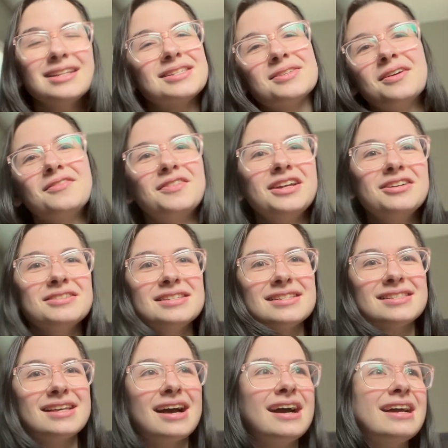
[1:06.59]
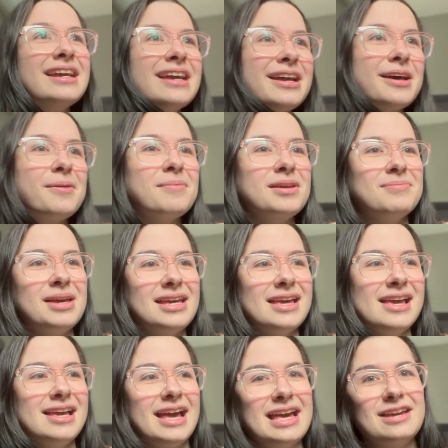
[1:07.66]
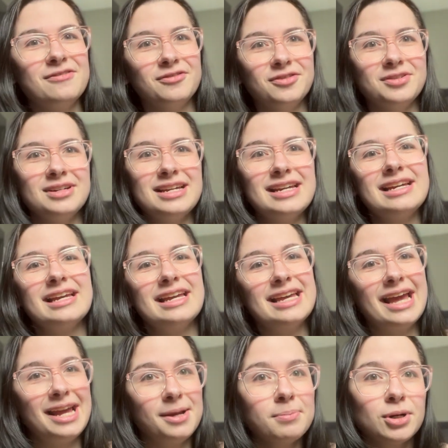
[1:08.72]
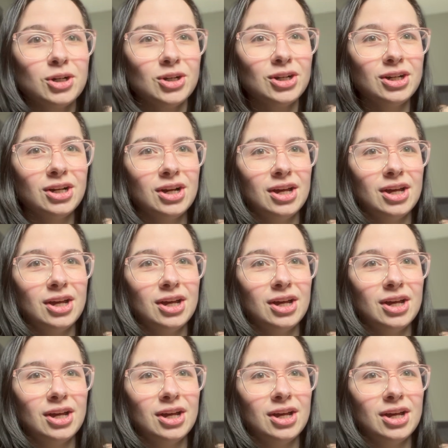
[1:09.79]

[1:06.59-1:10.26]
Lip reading: So I figured since I am making a free gamer